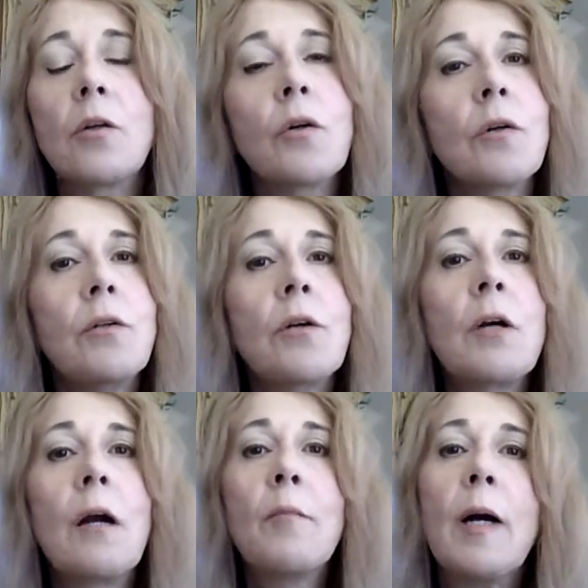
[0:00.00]
learn your
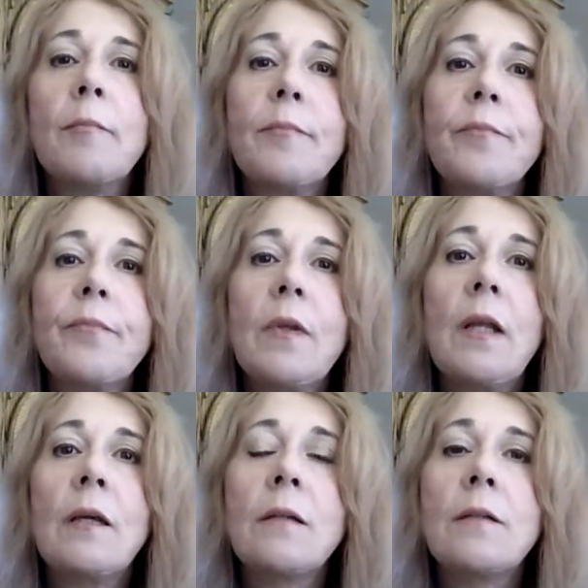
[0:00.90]
karma,
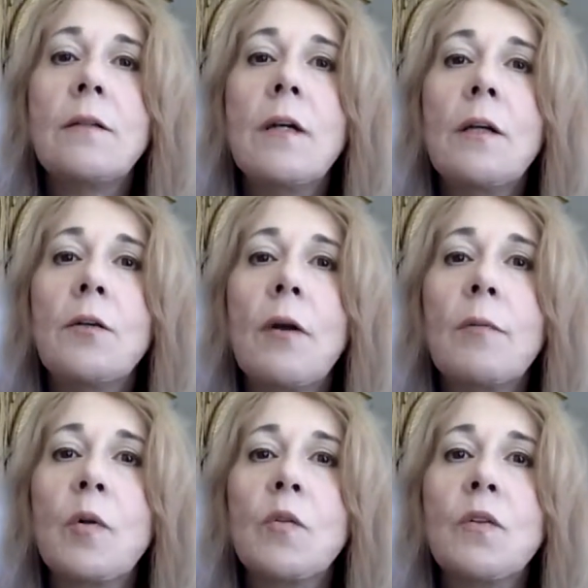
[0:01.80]
and you're
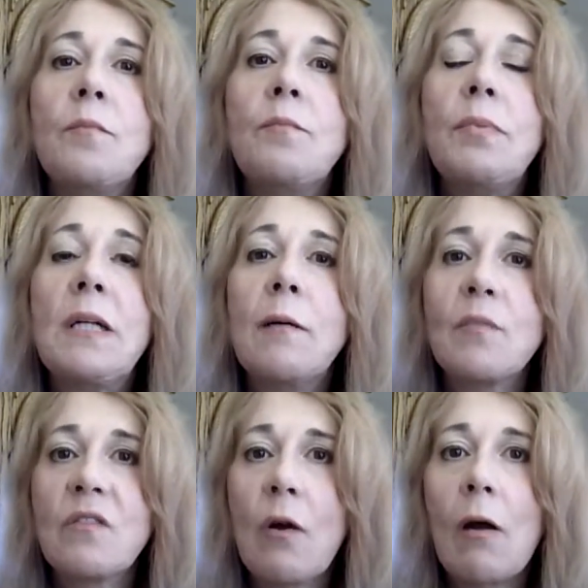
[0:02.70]
able to become
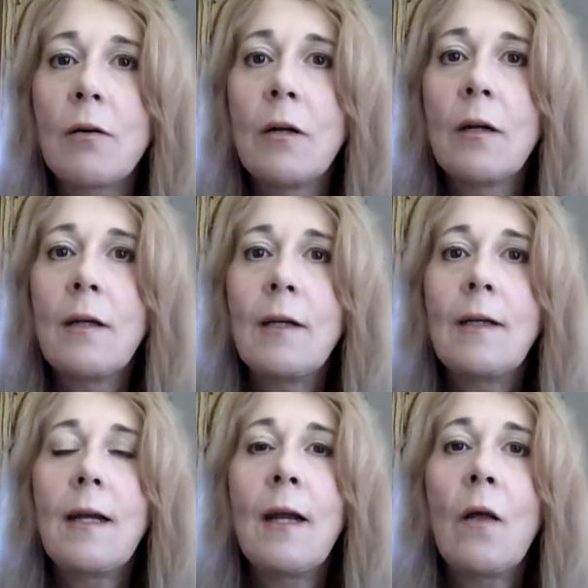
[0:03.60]
stronger,
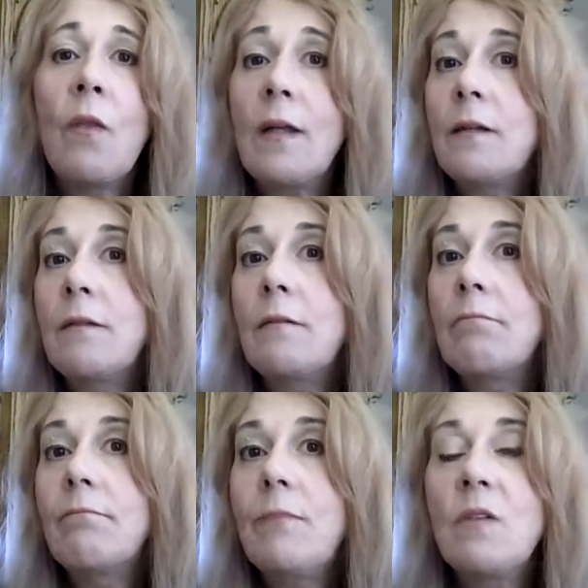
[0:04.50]
and then
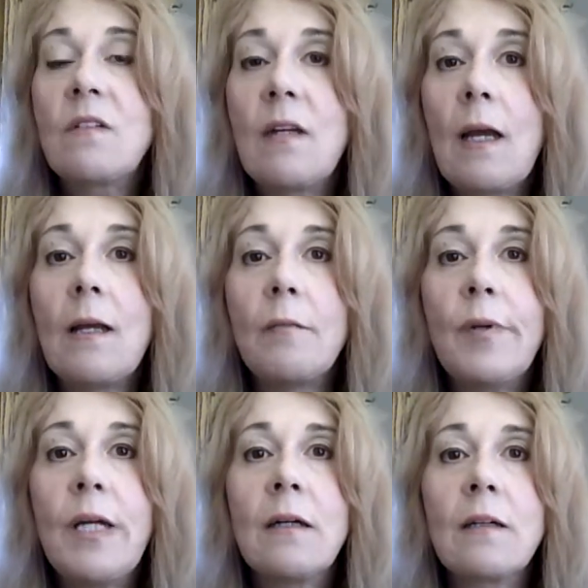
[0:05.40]
you stay,
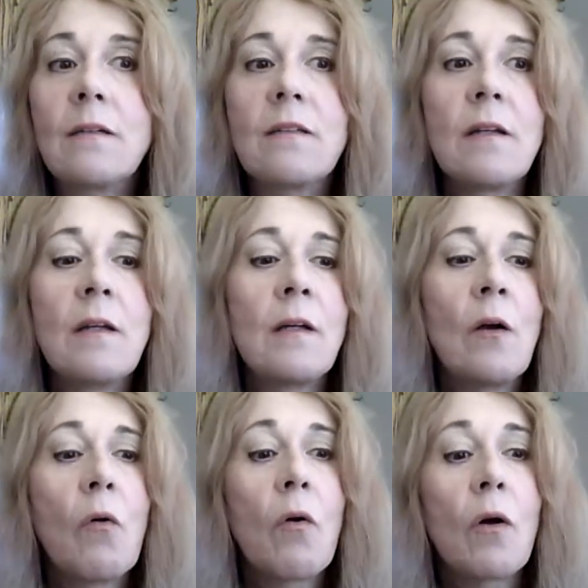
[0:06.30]
because,
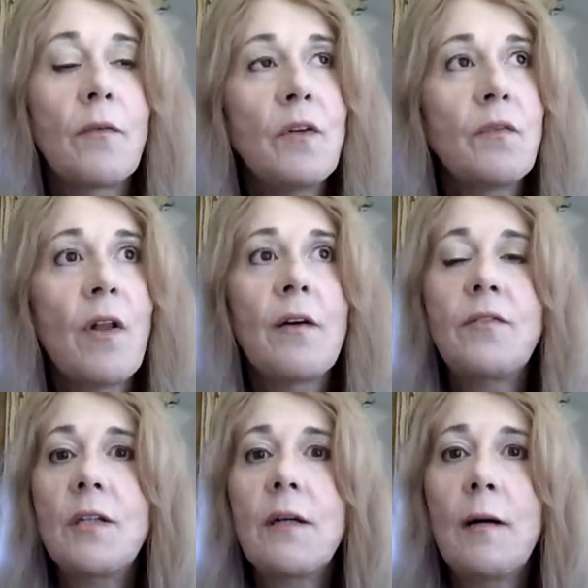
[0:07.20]
or if you've
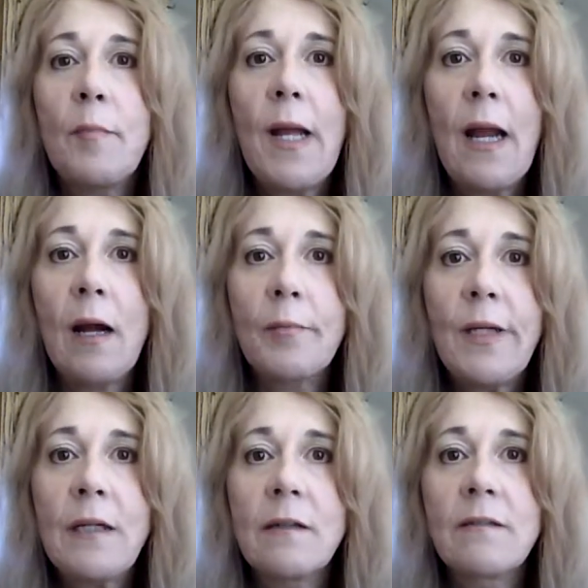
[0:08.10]
left, you come back,
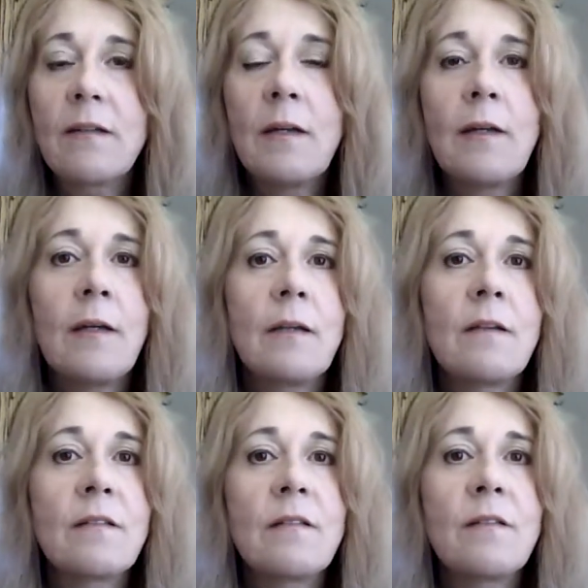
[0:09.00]
because
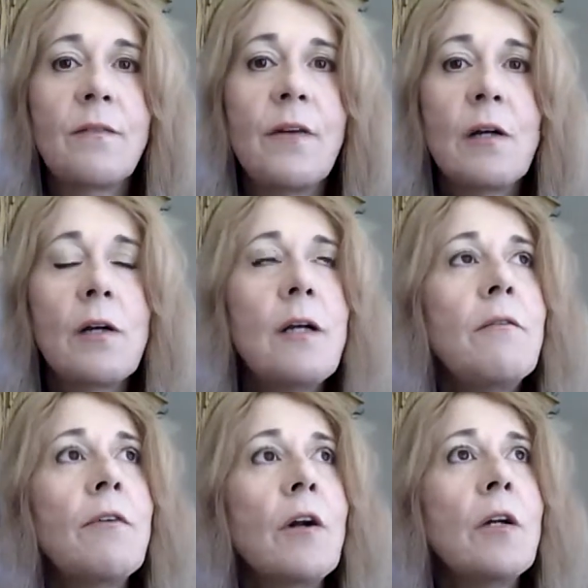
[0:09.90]
this is a
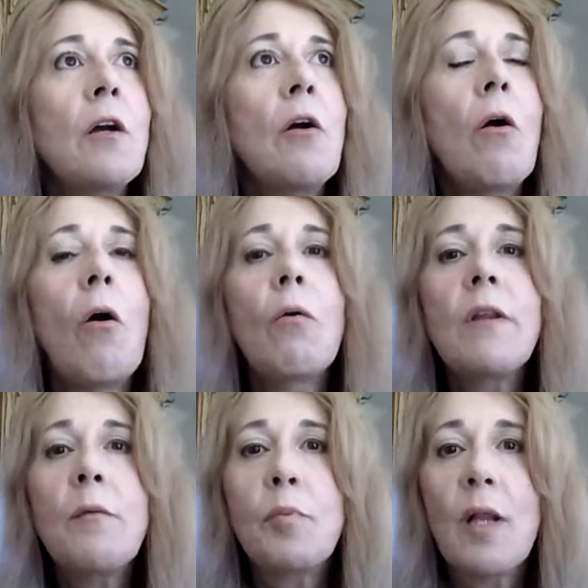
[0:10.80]
very, very
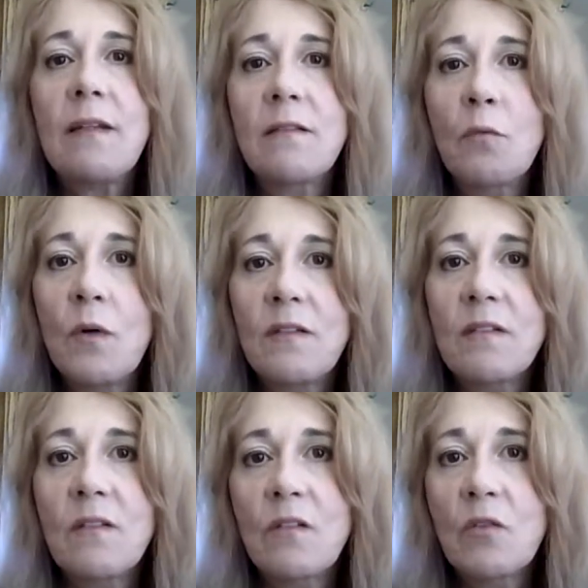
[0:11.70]
holy place once
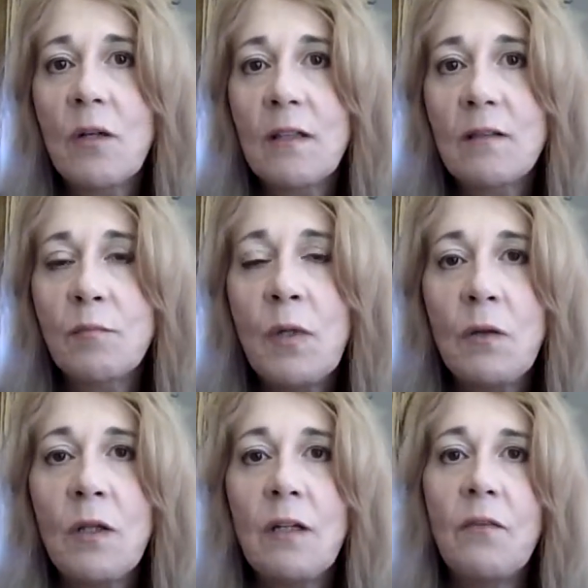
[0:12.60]
it's
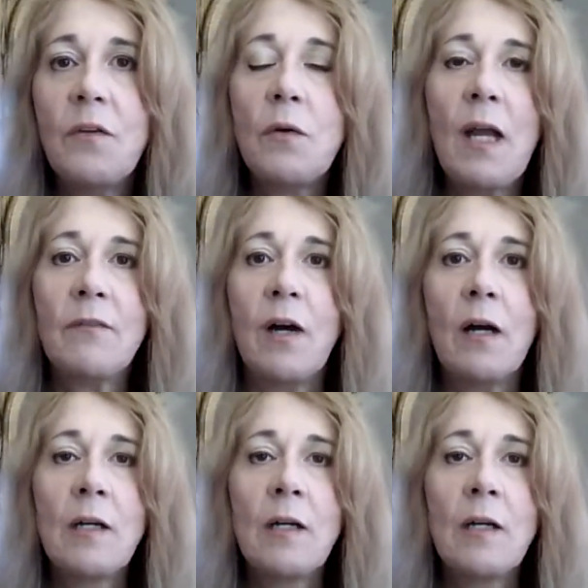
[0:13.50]
transmuted. If you have